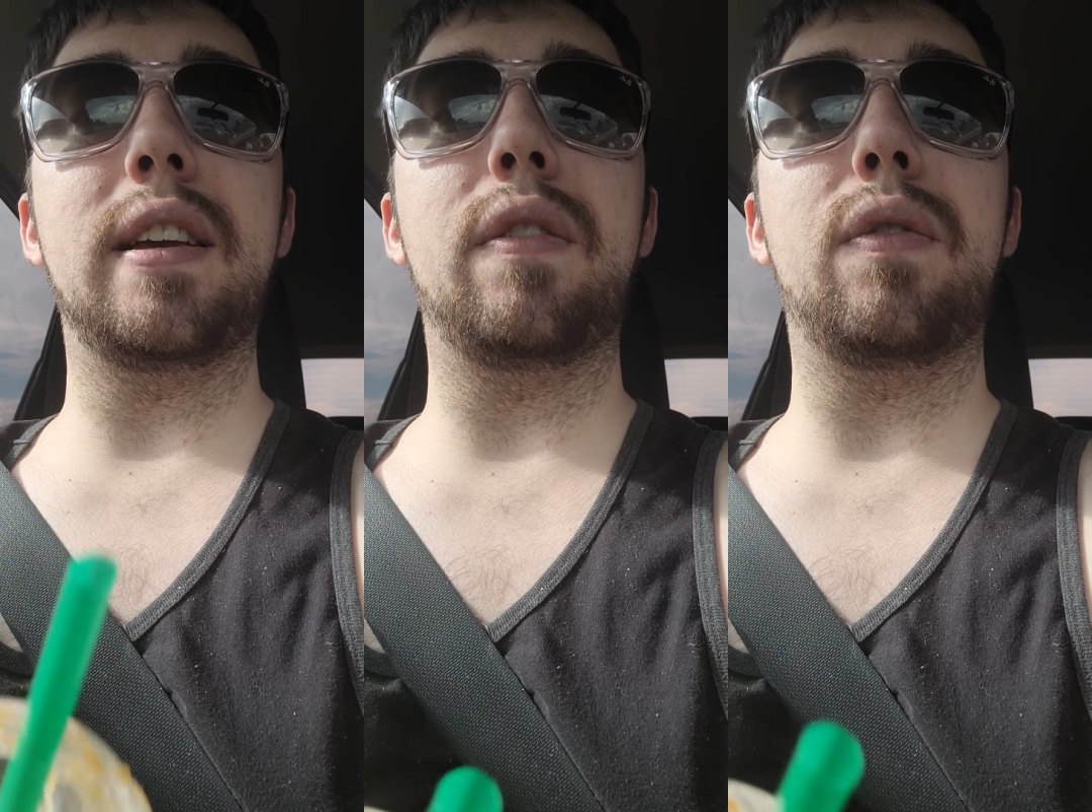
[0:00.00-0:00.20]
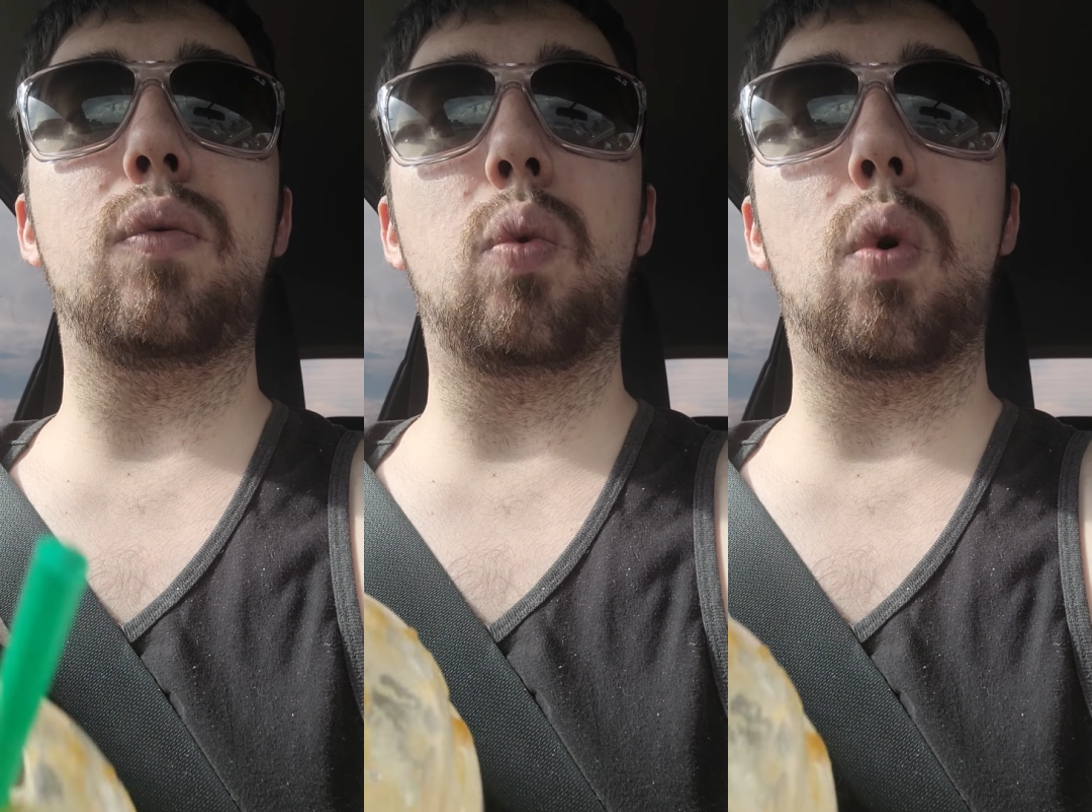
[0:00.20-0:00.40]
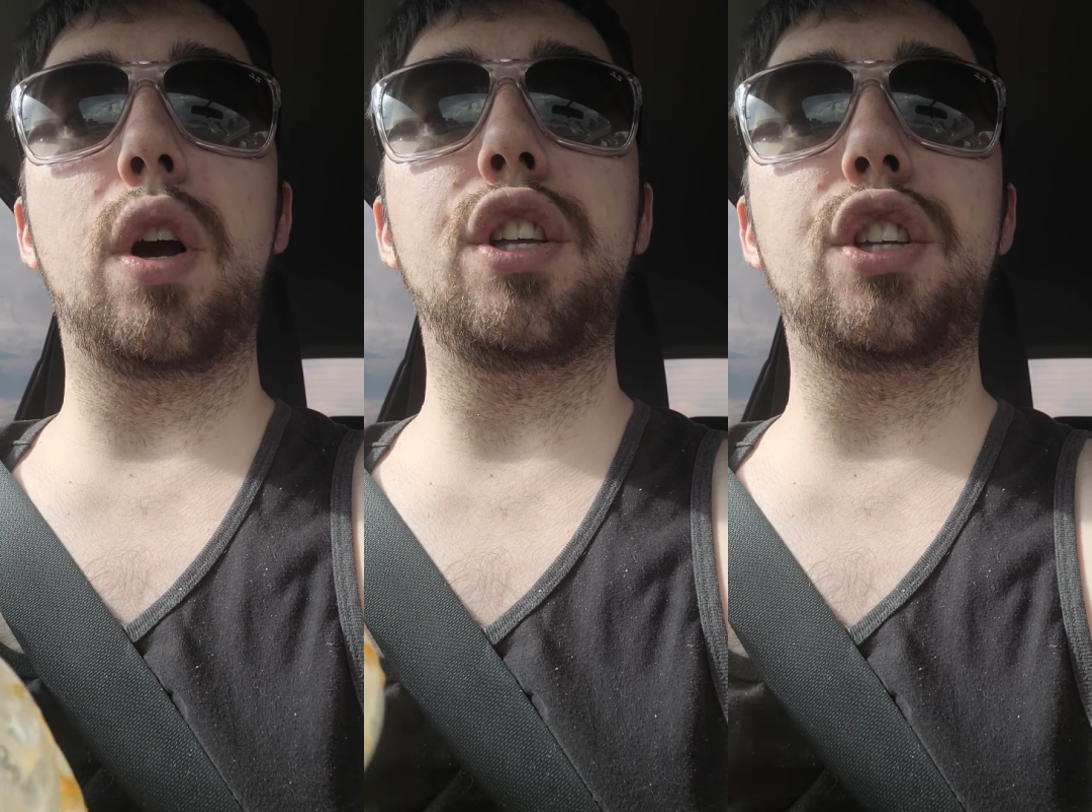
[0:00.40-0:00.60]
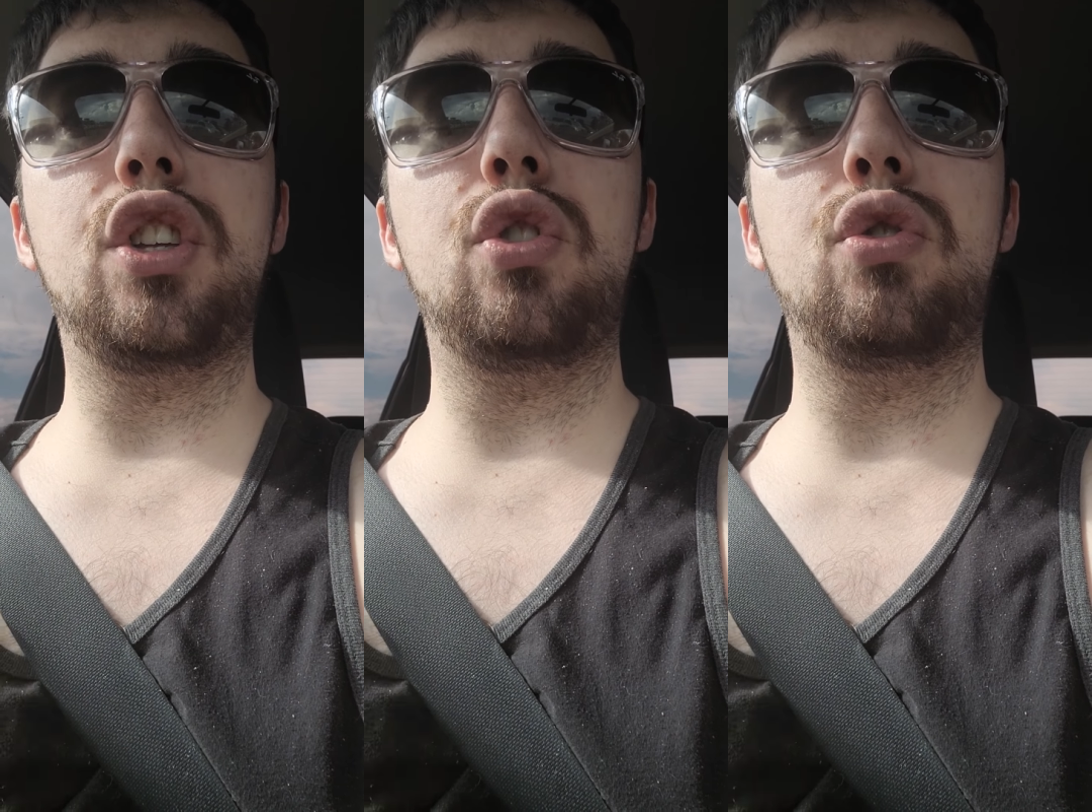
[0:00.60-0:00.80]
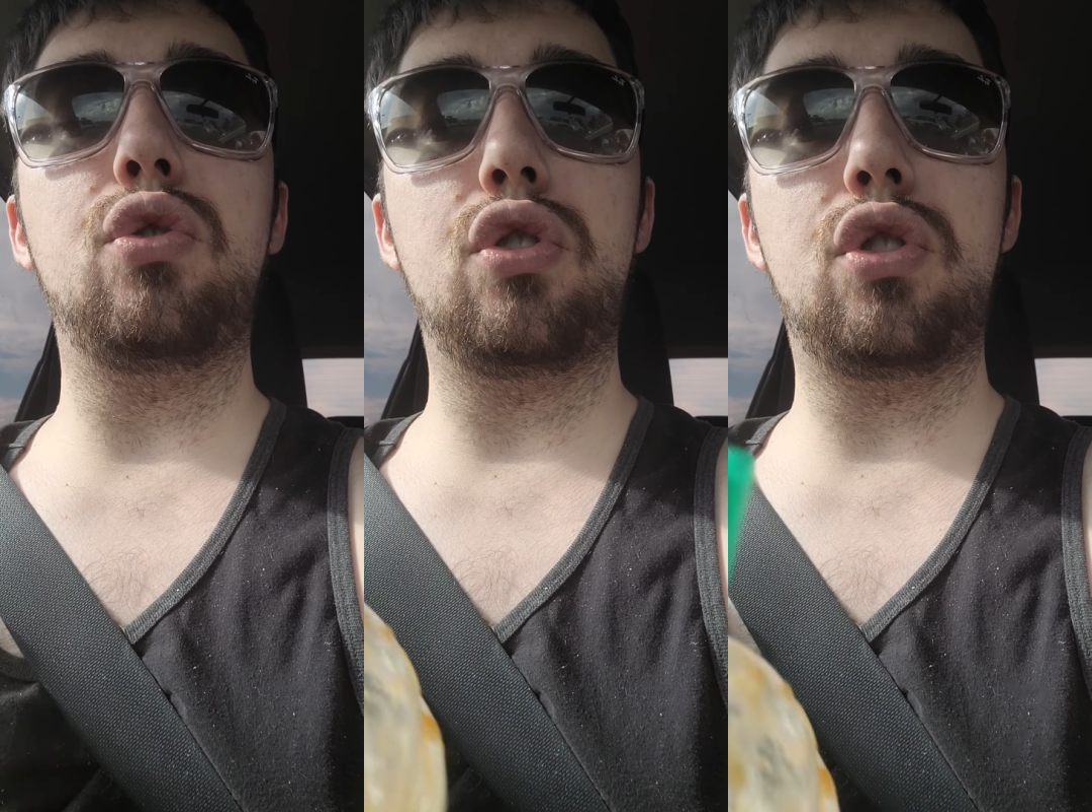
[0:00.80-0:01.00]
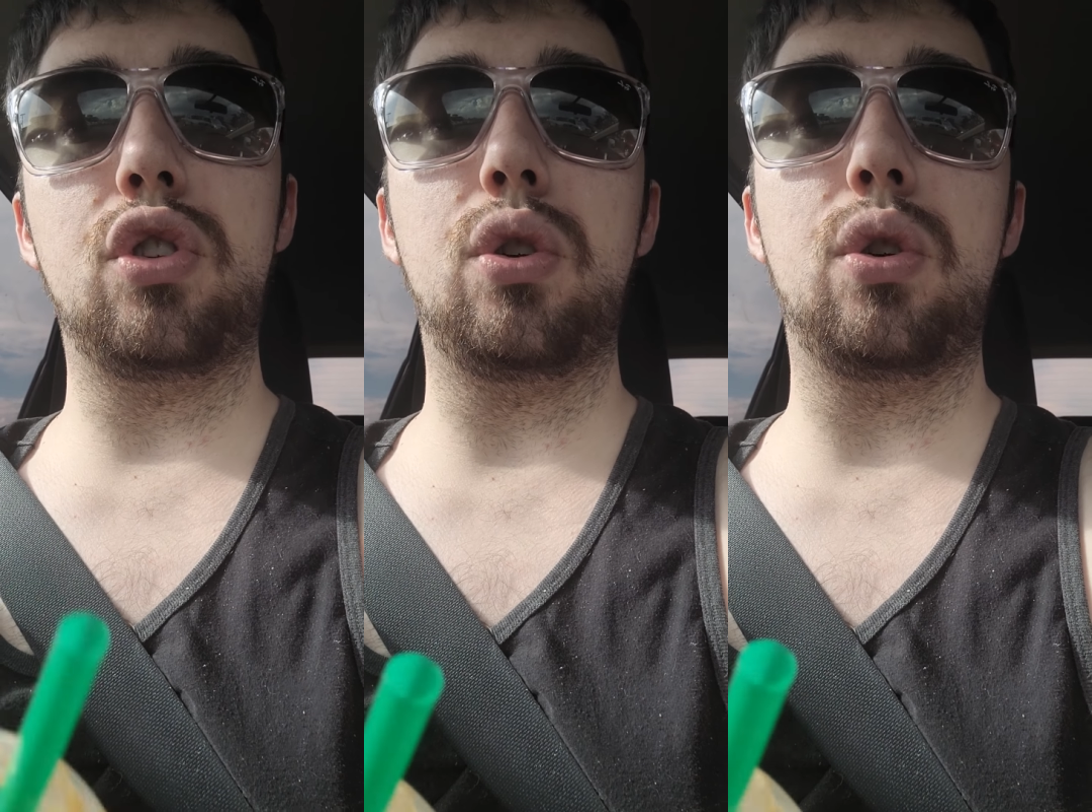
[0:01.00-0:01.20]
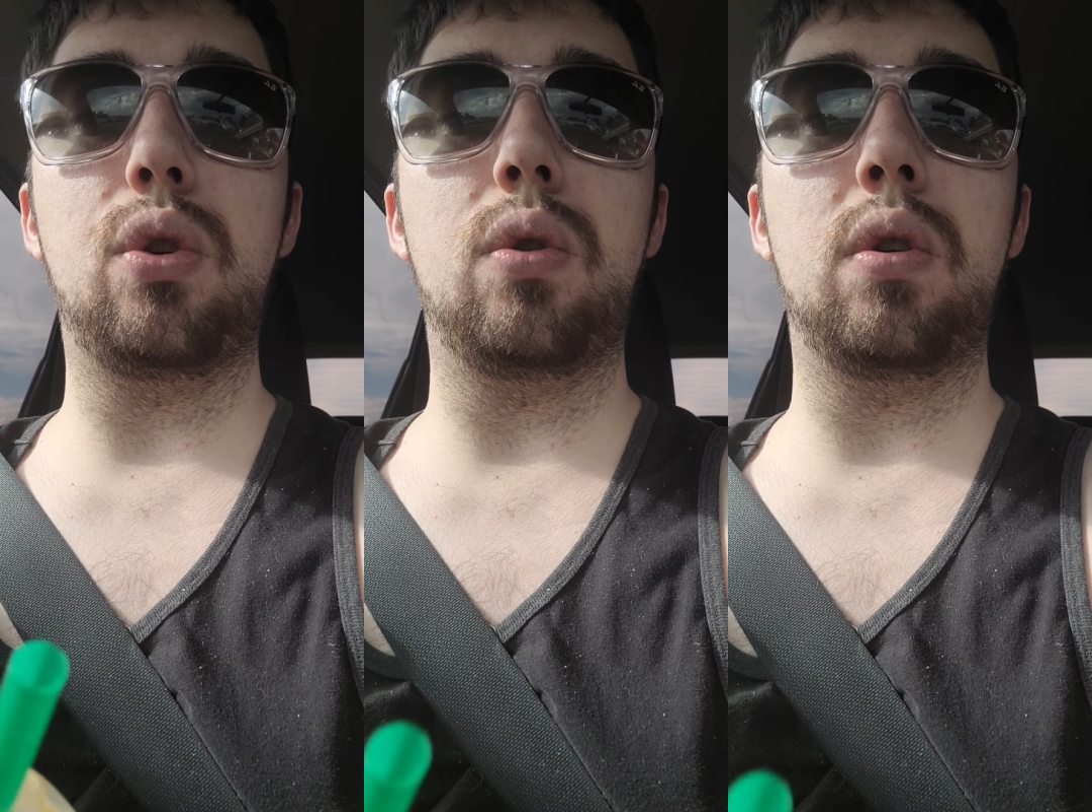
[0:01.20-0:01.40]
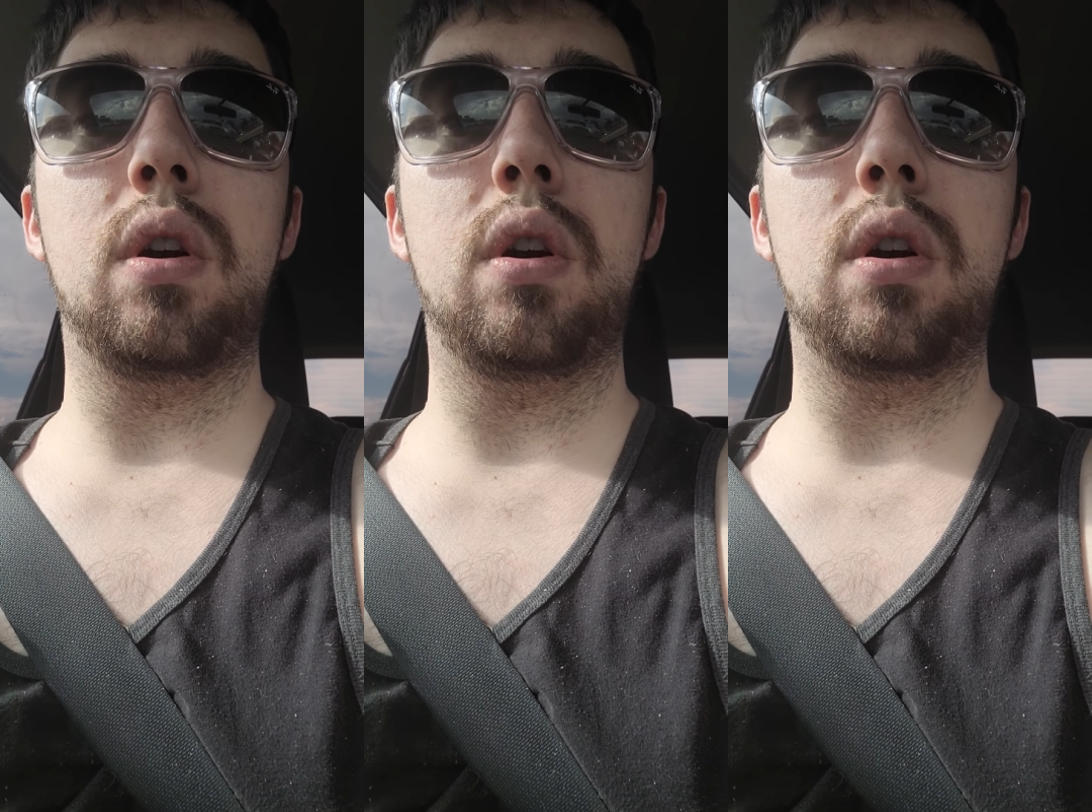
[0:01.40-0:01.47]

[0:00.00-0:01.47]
if what you do